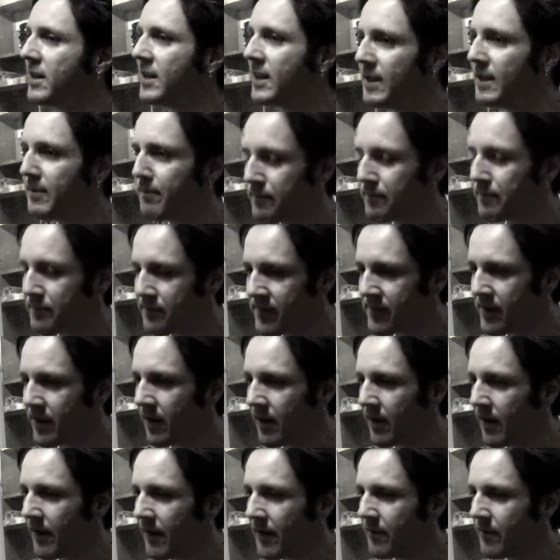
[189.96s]
to
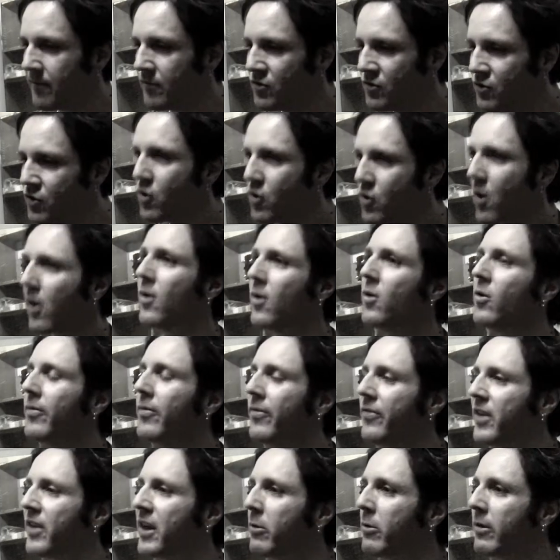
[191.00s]
do our
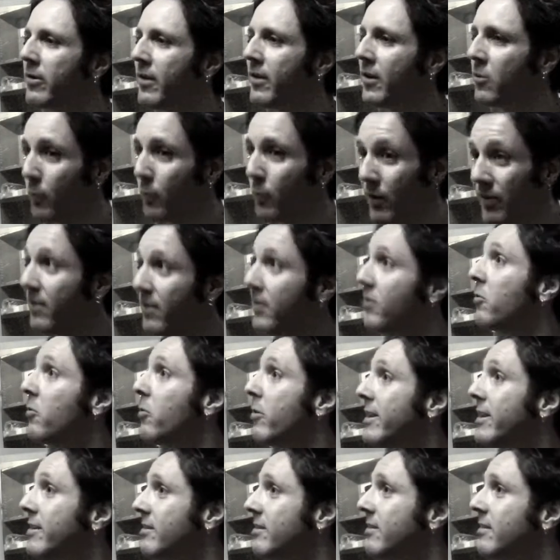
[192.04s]
own thing with it, within
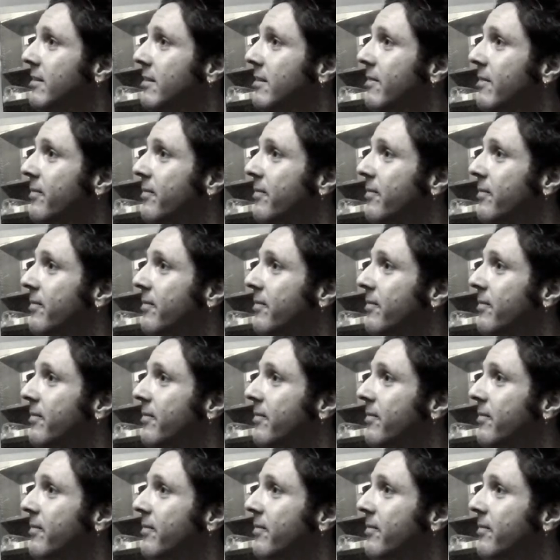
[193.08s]
reason.